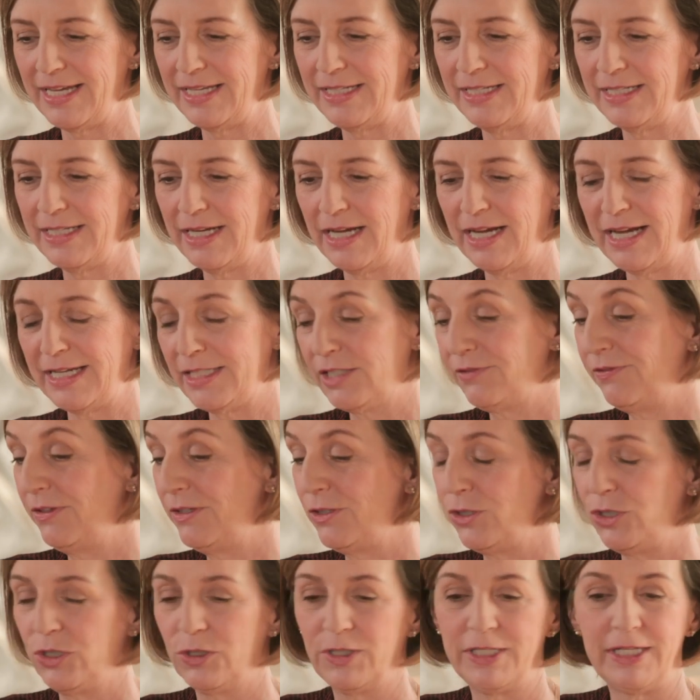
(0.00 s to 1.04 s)
said,
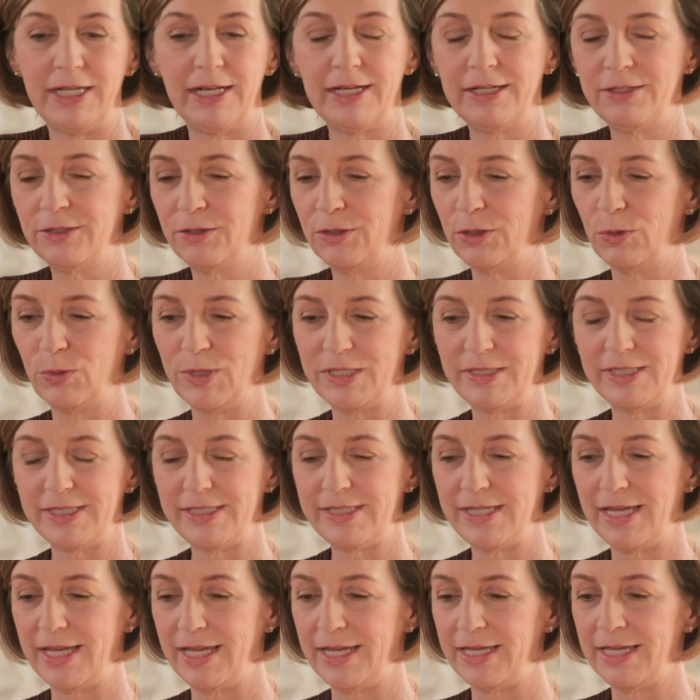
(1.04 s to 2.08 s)
as for the Juliet, I don't know
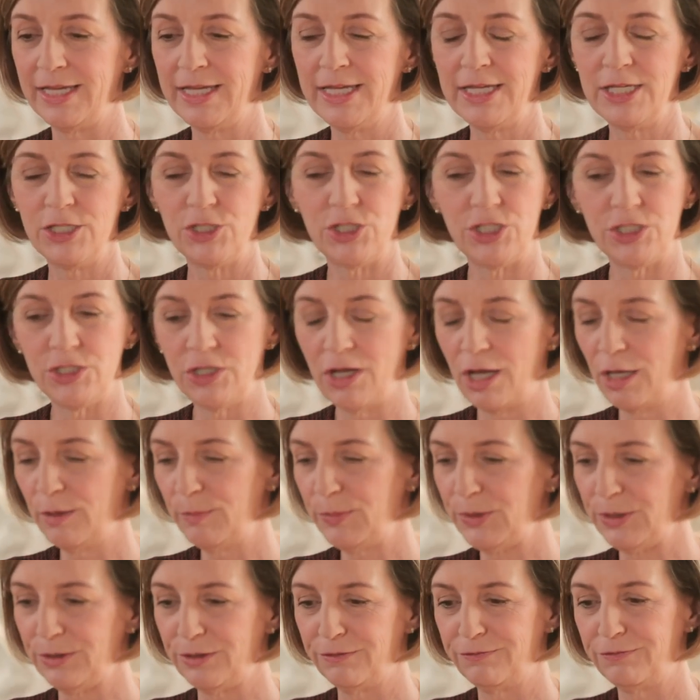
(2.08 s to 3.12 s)
what to say. She's
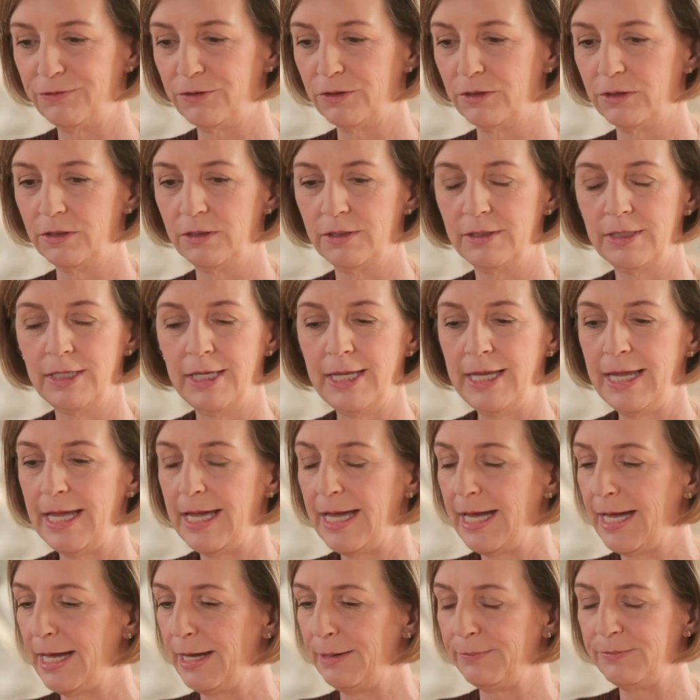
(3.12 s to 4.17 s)
not beautiful.
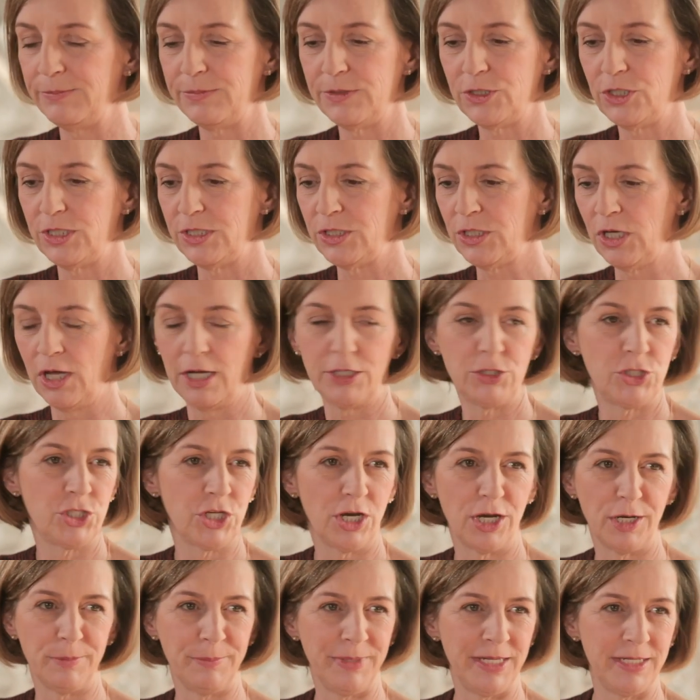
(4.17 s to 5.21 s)
She's
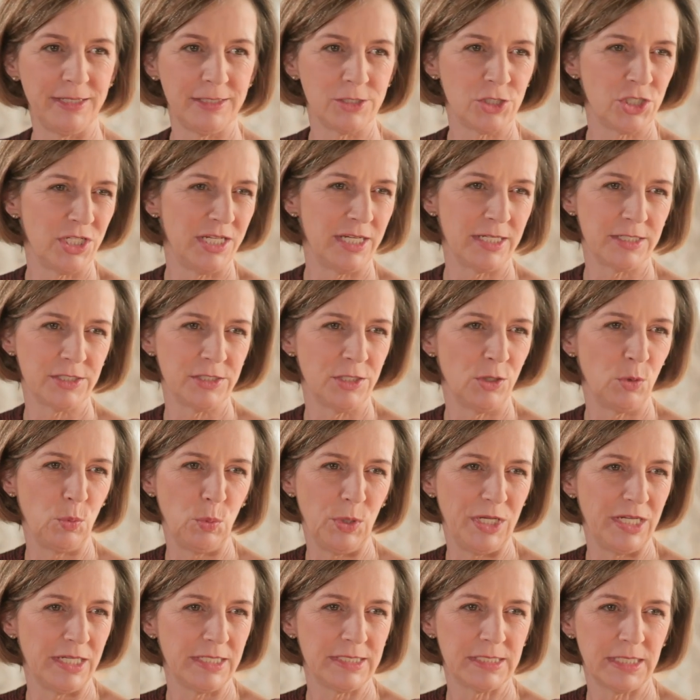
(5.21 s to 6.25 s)
not charming. She
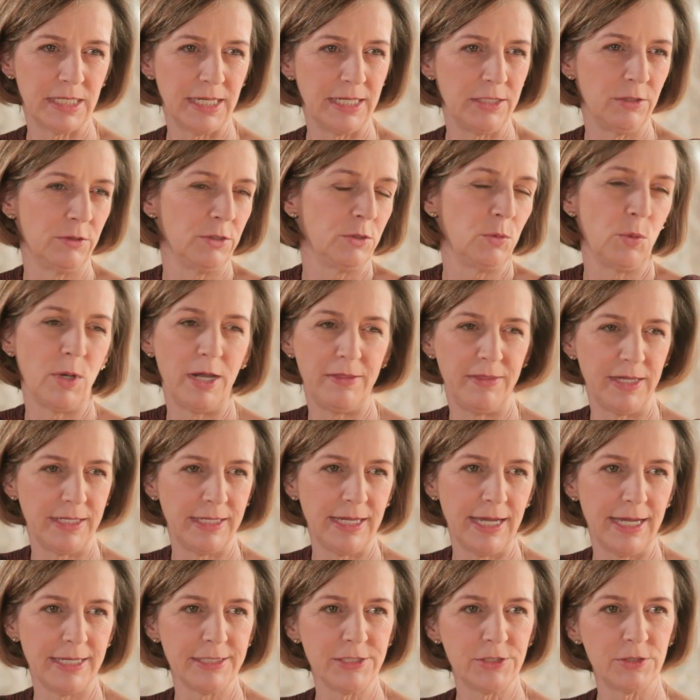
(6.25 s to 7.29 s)
has no wit. I don't know
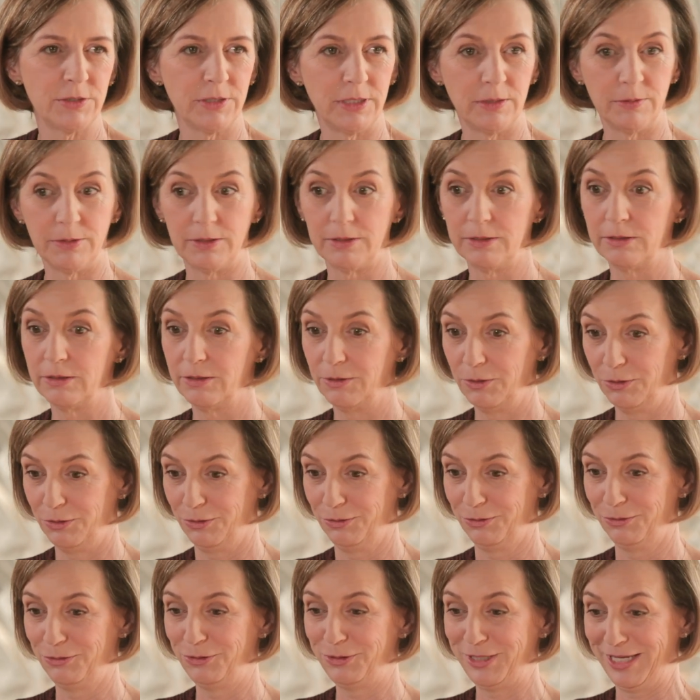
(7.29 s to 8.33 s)
why they cast her. And I went,
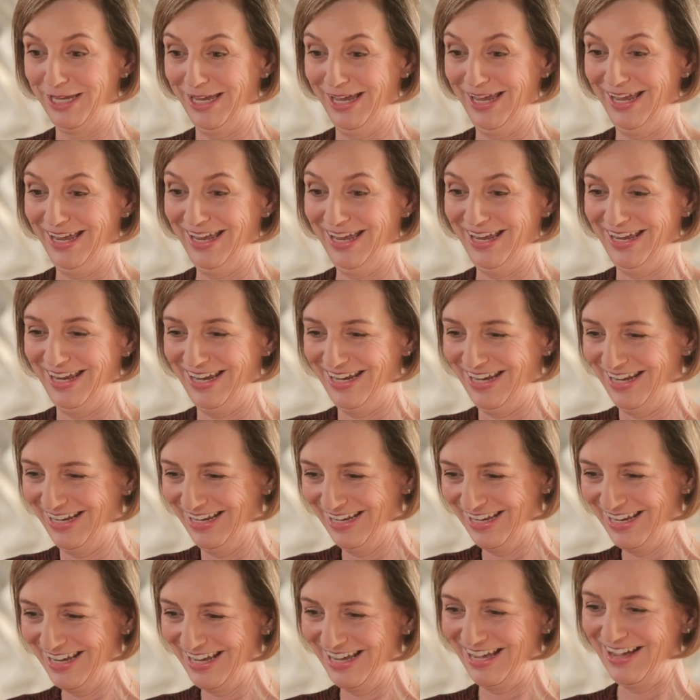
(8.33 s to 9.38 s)
oh,
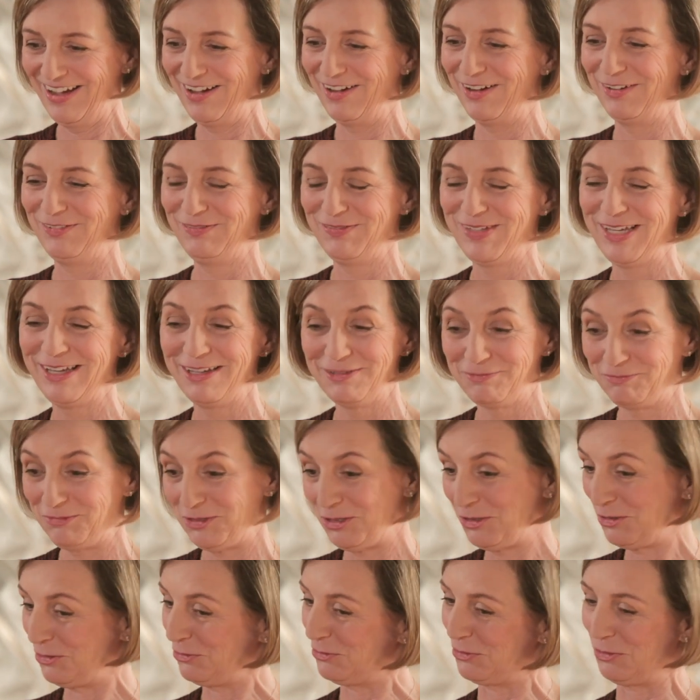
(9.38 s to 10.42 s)
okay.
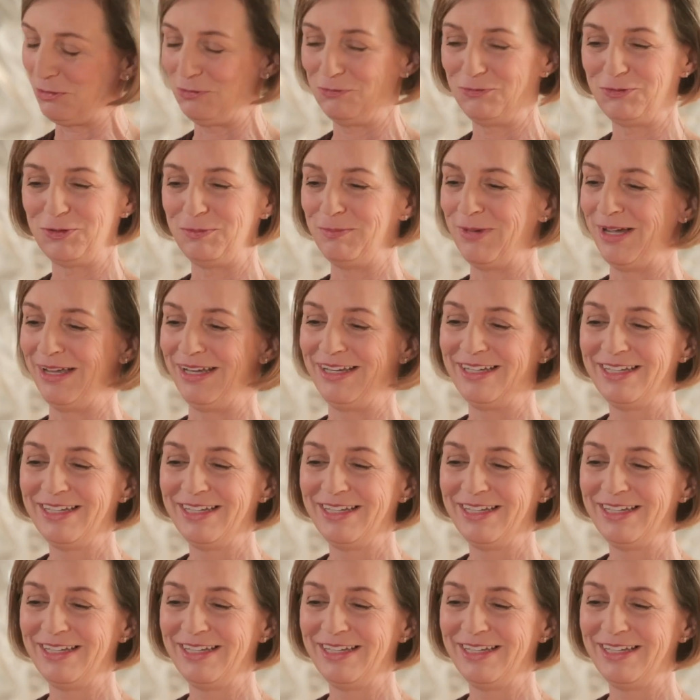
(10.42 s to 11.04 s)
Just go for